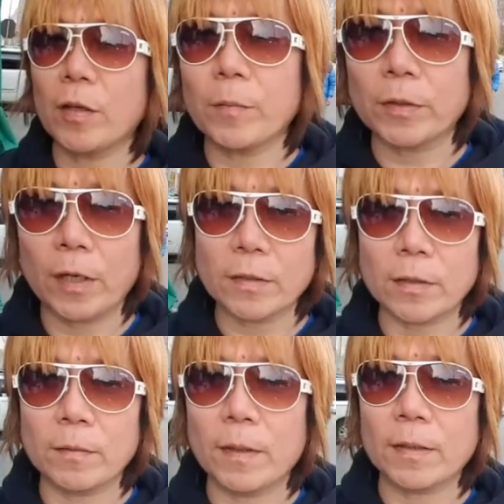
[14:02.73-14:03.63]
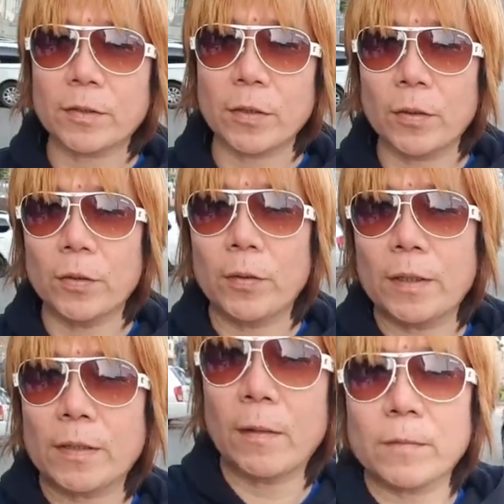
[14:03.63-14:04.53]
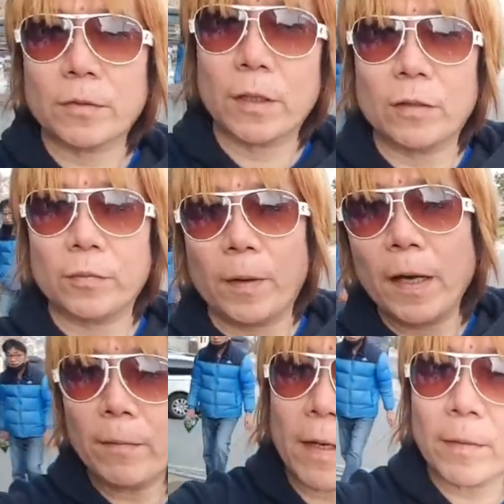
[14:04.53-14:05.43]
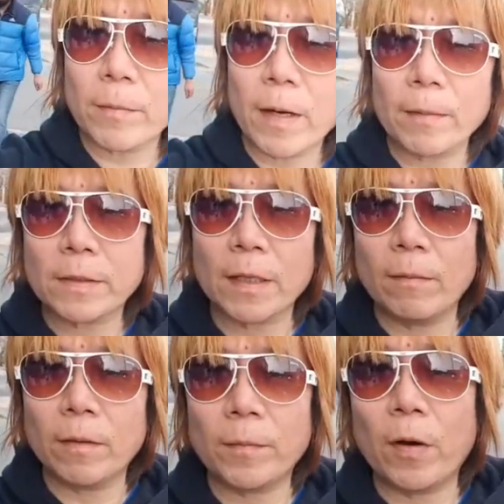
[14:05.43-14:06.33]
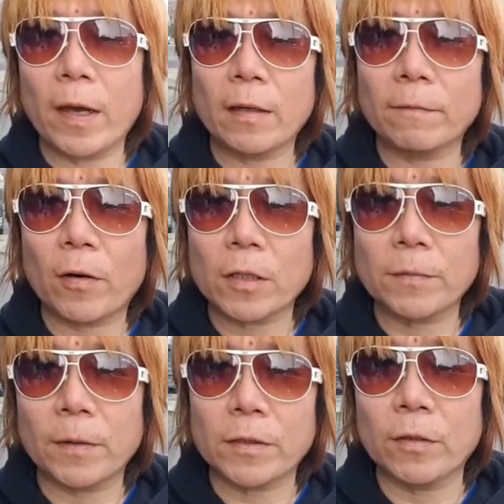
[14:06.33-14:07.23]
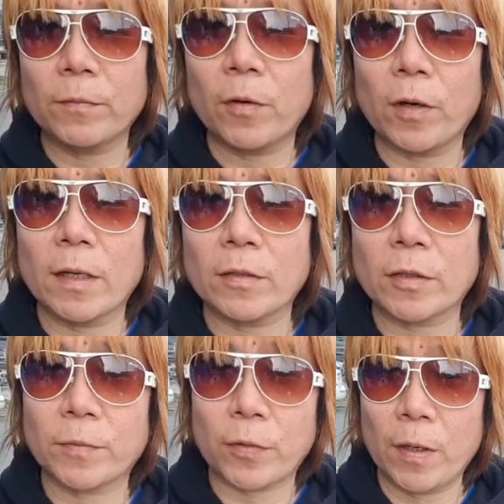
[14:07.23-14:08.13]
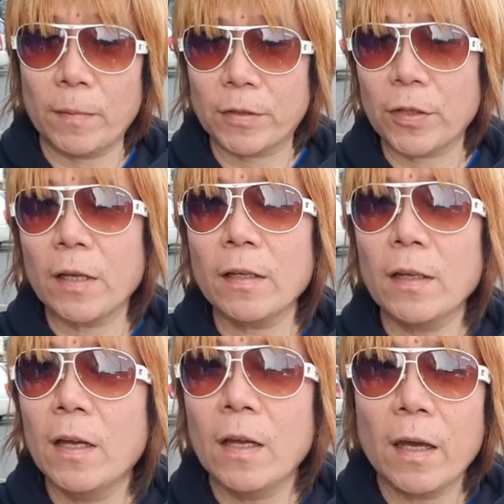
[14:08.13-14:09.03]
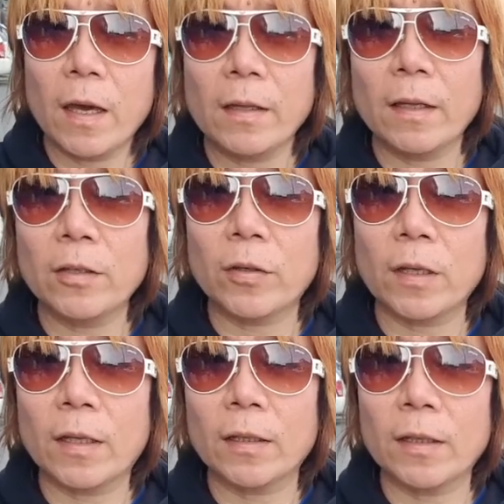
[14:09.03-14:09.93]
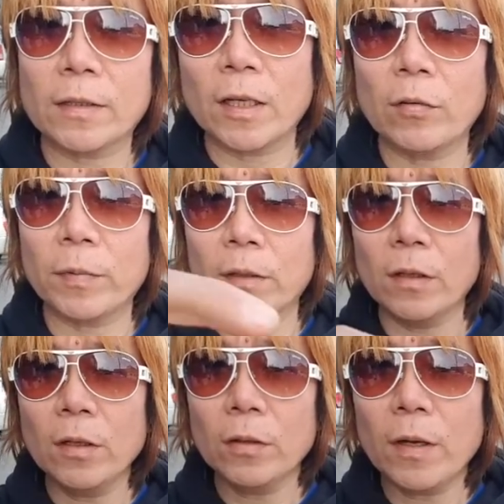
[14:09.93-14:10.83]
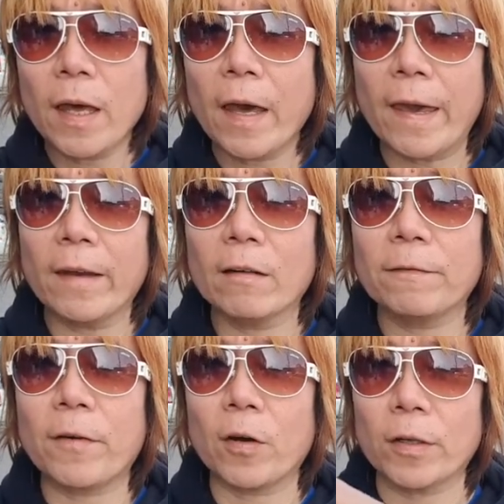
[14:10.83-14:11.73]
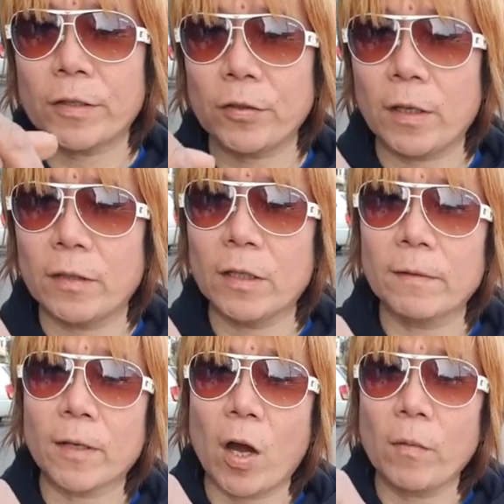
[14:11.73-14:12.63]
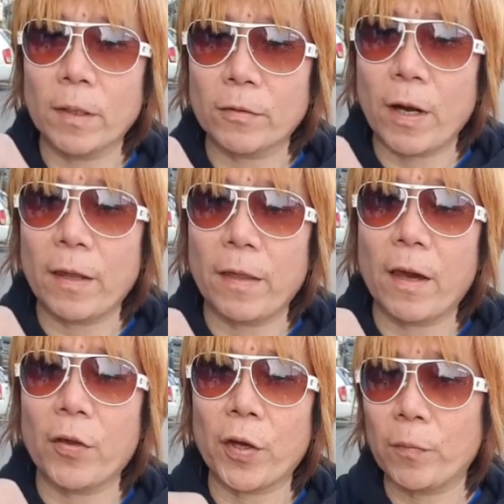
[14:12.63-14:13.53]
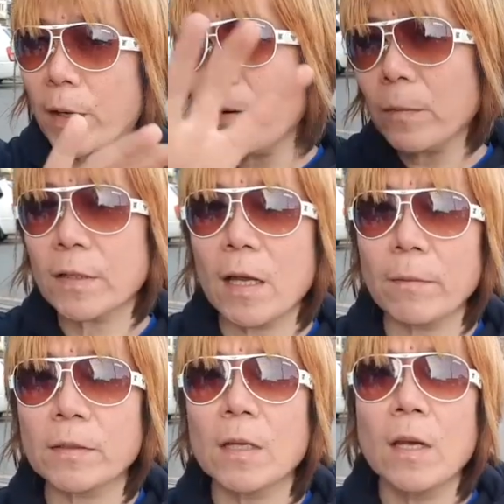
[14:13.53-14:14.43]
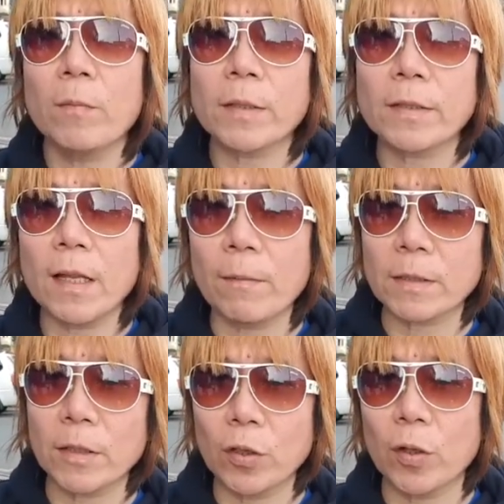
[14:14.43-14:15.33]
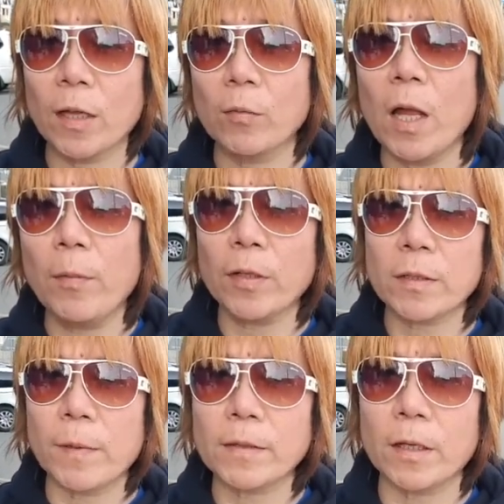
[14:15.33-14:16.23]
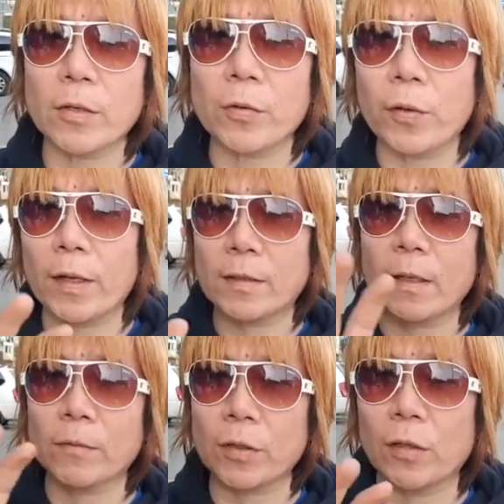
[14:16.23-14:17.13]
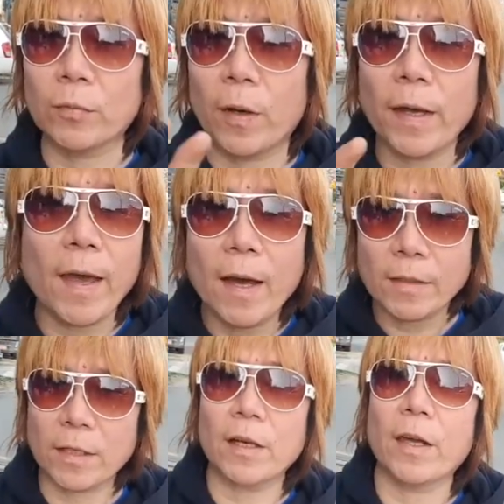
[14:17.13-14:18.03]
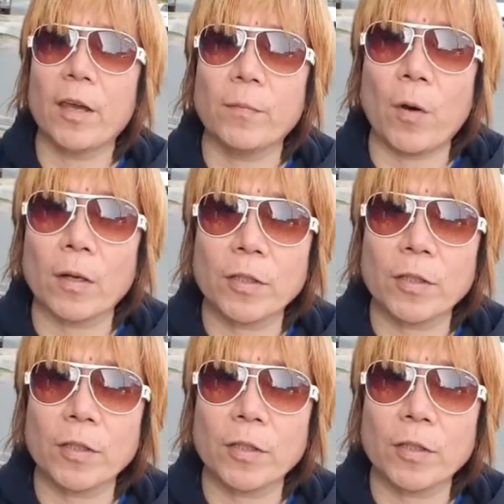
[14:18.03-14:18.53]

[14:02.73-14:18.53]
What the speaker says: na po tayo sa labas. So it's time to say goodbye. Maraming salamat po. And of course, please don't forget to subscribe my channel. And then you can click down below. And of course, you can leave a comment right down here. Maraming po salamat. Salamat sa inyong lahat. Wala po di sa bansang Korea. It's time to say goodbye. Sarang hey po.